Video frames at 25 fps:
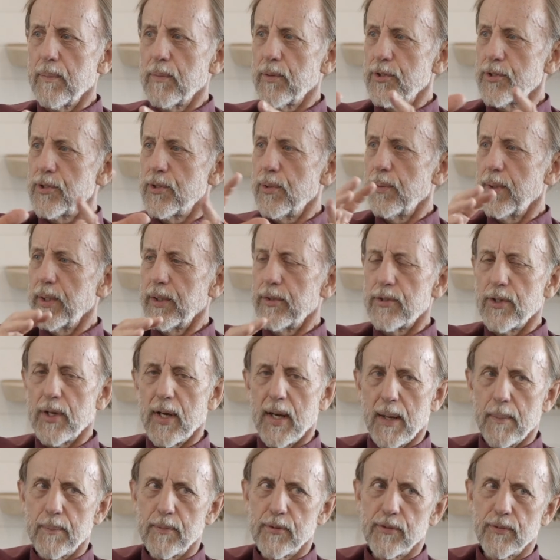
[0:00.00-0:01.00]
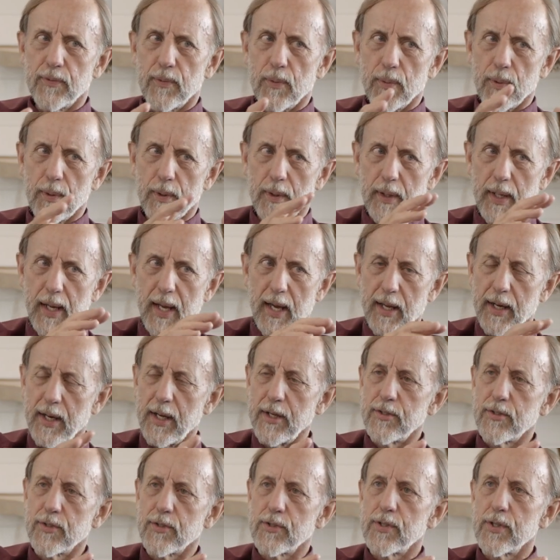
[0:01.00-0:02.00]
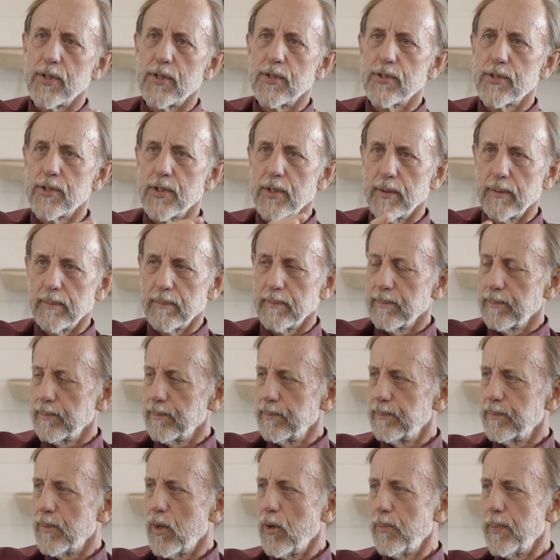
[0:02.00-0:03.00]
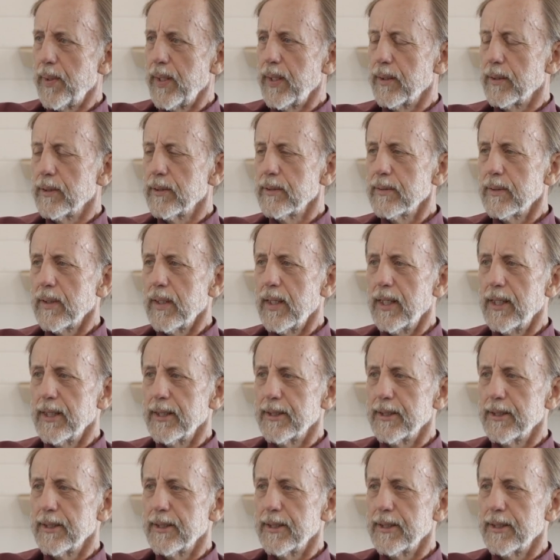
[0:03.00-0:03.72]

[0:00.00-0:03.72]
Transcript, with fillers: was doing jobs for ad agencies in Mobile,